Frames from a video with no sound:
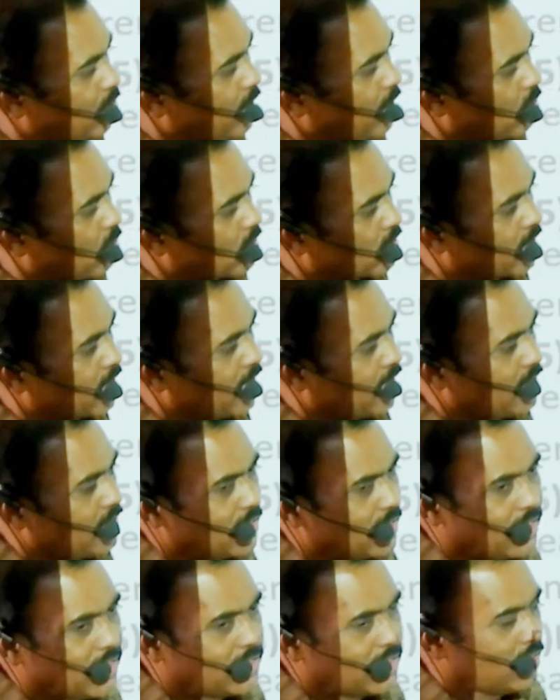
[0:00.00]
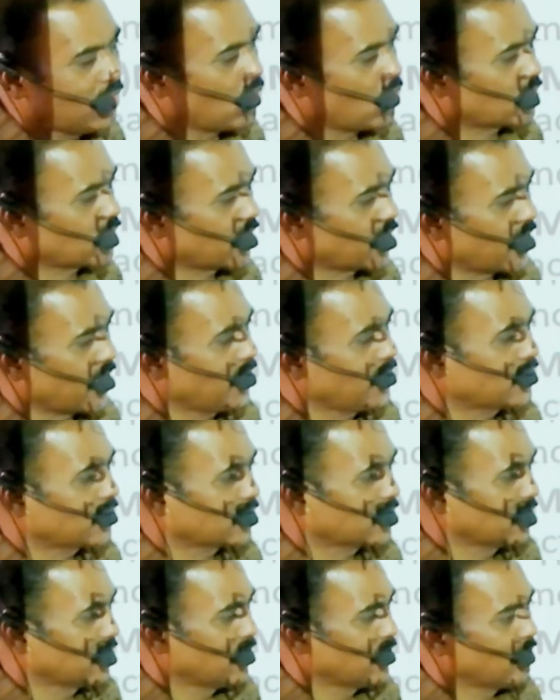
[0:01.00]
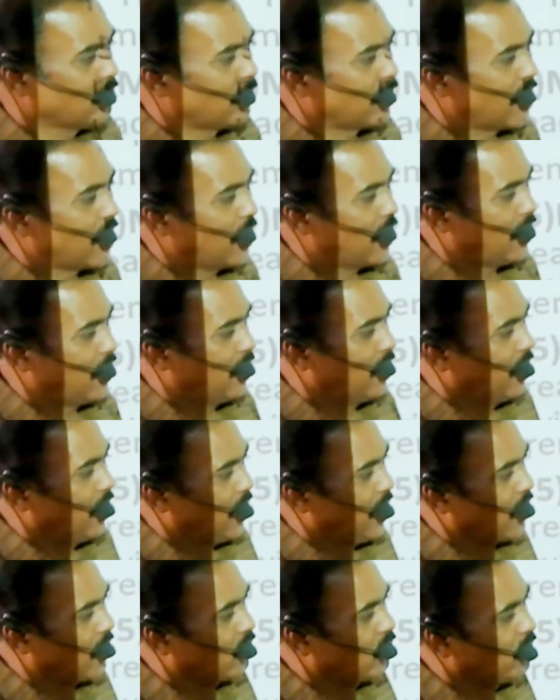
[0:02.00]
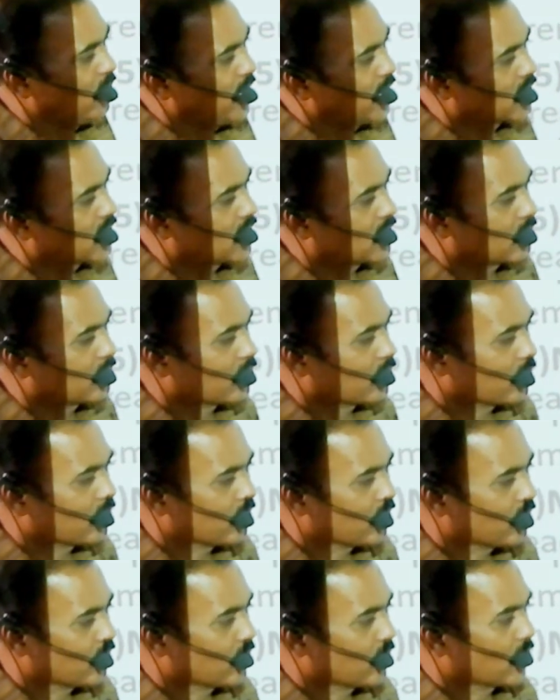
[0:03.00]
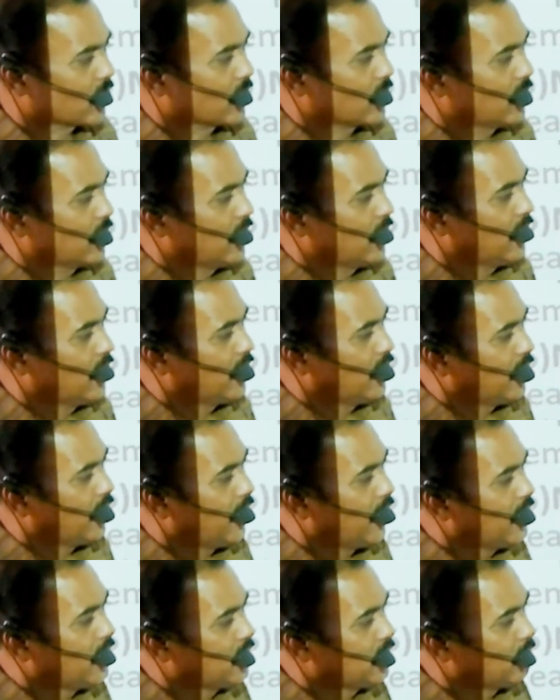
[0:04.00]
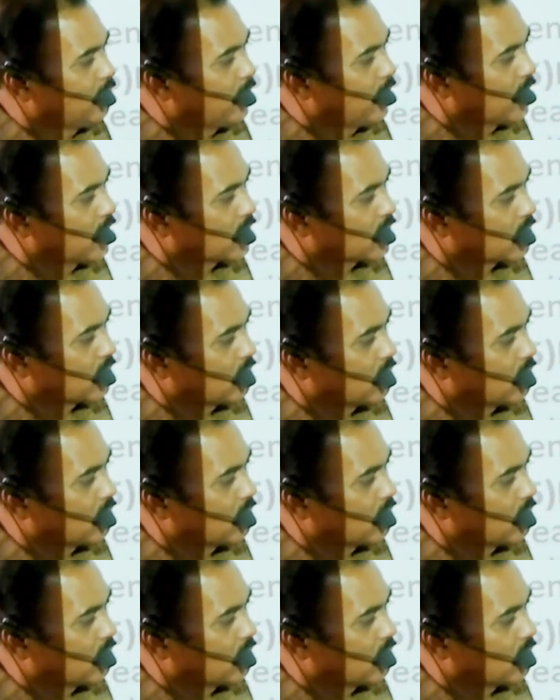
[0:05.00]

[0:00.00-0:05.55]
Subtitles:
ferrocene is easily oxidized by aqueous Ag plus